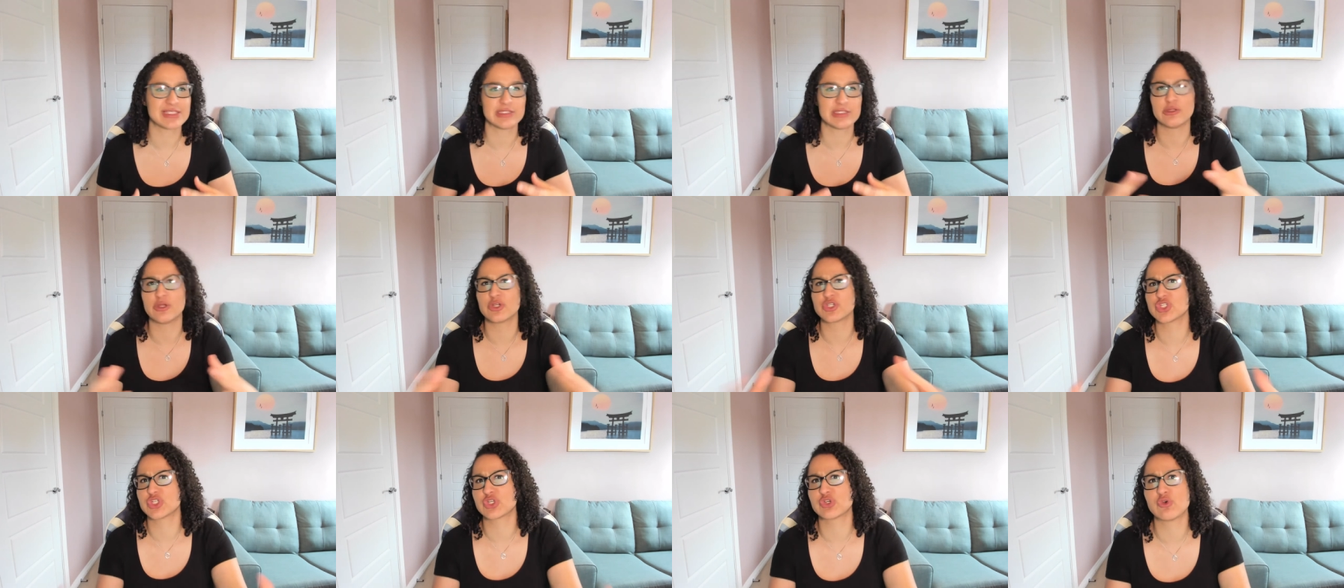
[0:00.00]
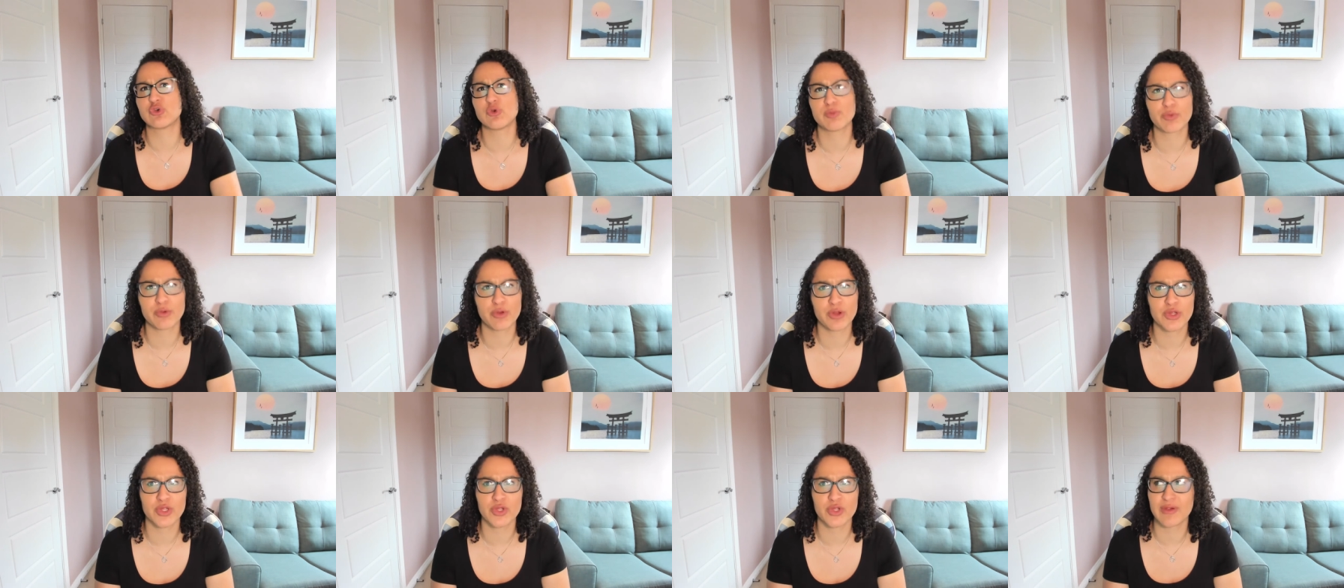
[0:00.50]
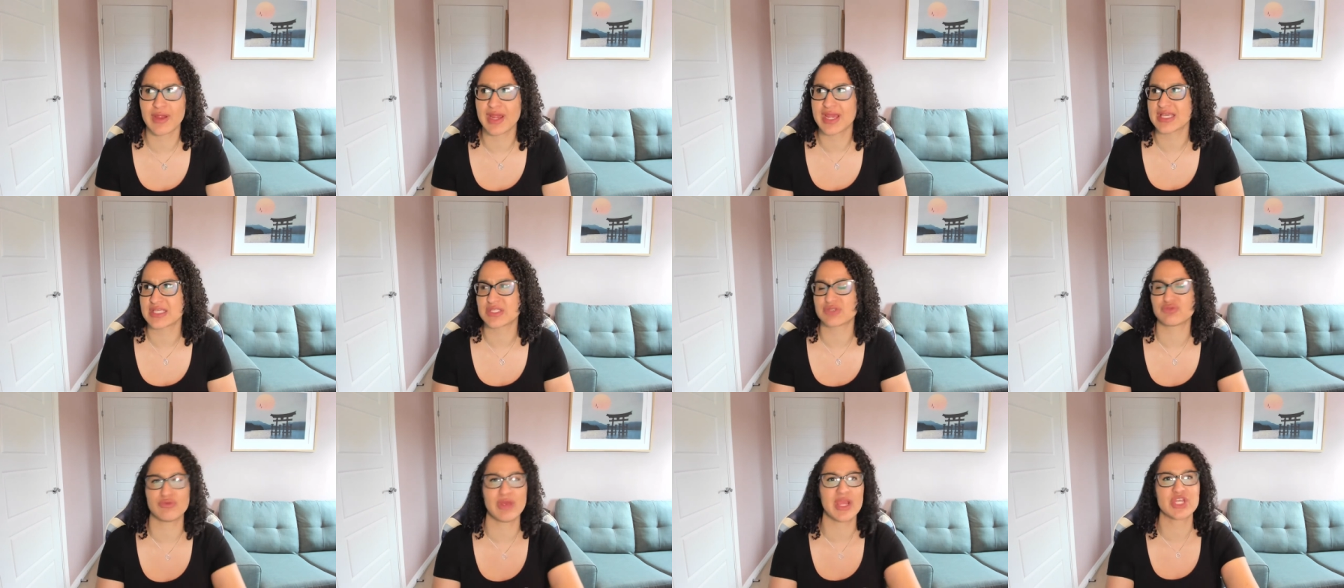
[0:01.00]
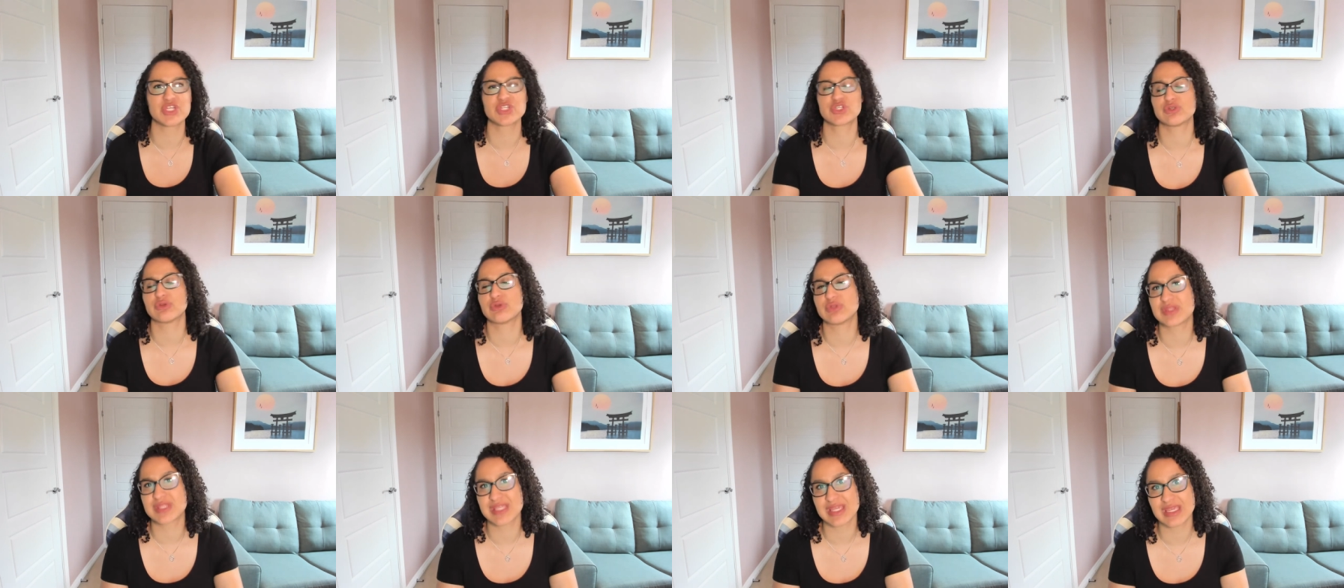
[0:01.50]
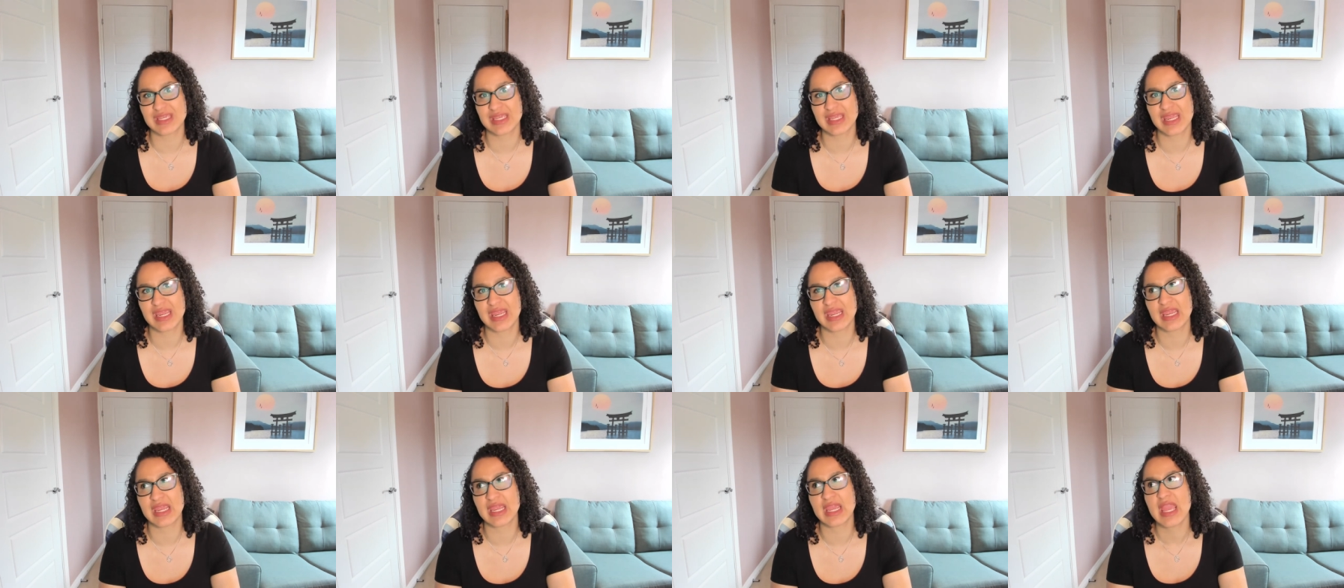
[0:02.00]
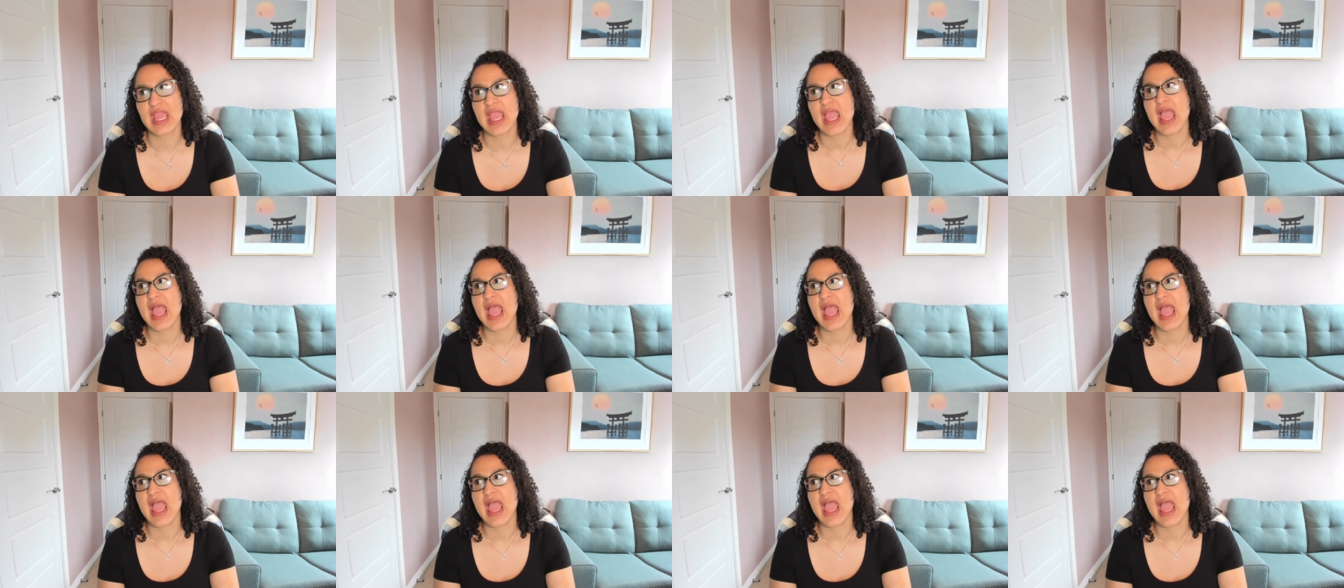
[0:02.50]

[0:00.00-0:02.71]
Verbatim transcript: logical progress, rational thinking,